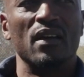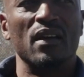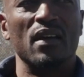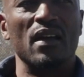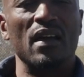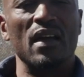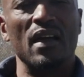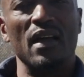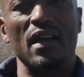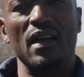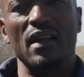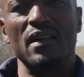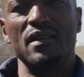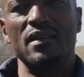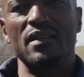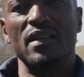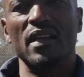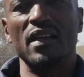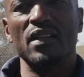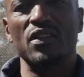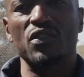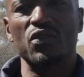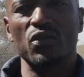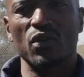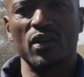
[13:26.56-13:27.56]
And
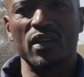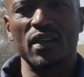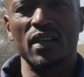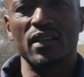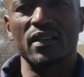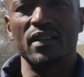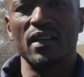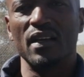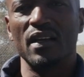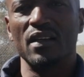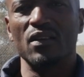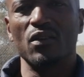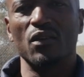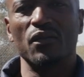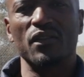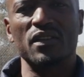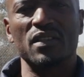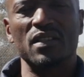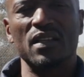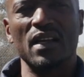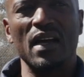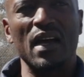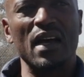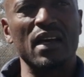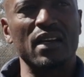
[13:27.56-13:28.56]
they took it, and
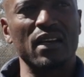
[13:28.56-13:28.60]
obviously I